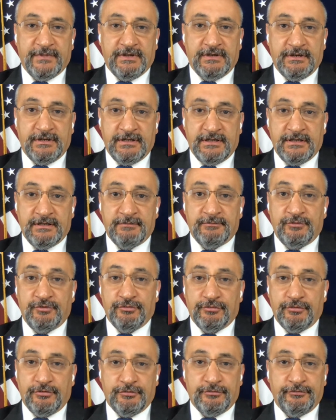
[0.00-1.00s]
I am
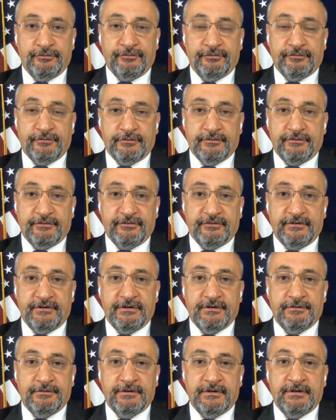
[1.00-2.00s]
your host, Sargis
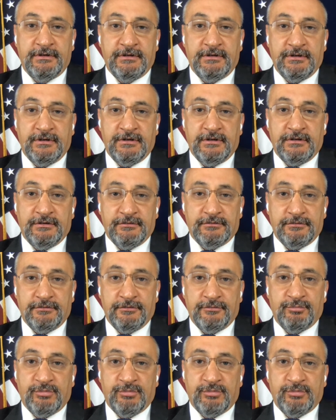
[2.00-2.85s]
Sangari, the